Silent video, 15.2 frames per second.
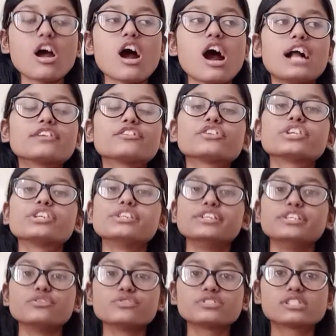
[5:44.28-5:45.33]
are to
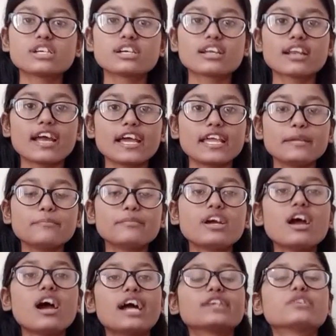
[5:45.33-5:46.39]
reduce the crime
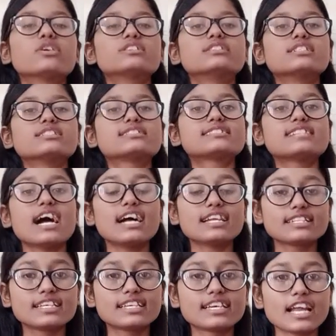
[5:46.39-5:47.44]
and to
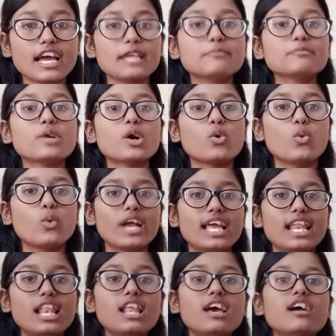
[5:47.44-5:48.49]
understand the crime
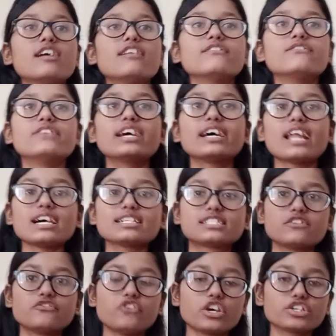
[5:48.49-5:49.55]
well, whereas
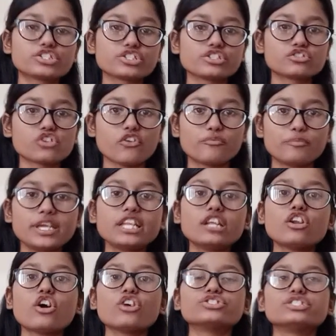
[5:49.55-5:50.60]
the functions of
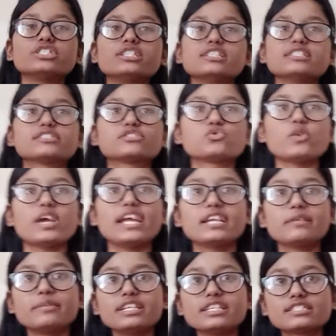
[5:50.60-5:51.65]
penology is to
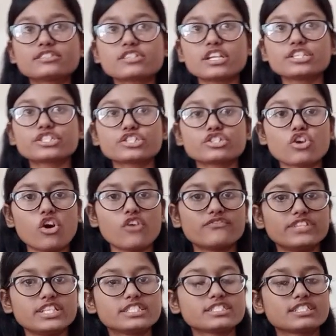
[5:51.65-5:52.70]
administration
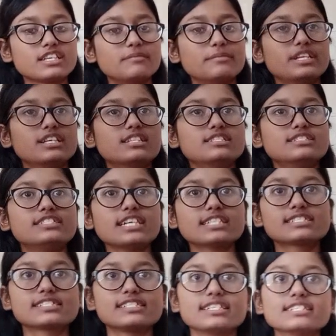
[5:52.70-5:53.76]
of the criminal
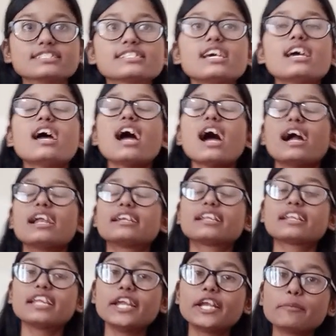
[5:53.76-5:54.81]
justice and
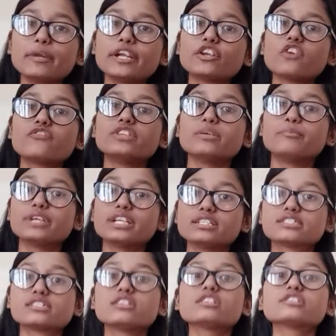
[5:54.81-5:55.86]
treatment of the
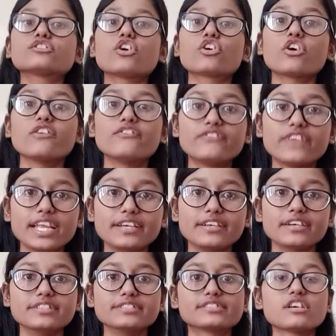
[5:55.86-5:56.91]
prisoners or
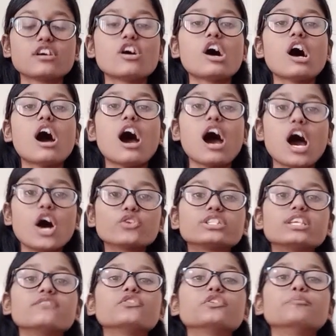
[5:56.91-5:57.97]
offenders, how
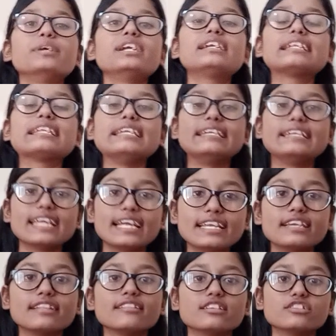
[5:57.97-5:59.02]
they would be treated
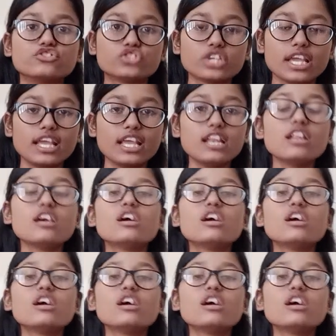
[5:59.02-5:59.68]
in the jail,